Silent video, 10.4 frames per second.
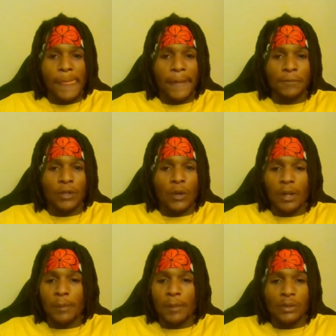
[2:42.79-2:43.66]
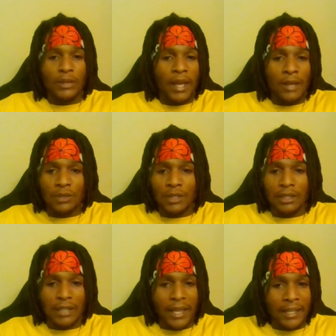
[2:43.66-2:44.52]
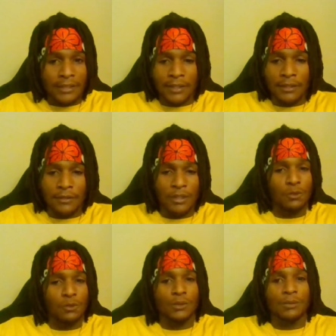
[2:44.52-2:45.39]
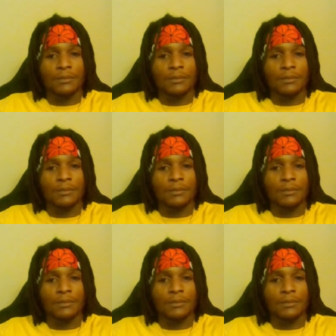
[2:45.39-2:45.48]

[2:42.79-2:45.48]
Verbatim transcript: I'm talking about down to the last individual.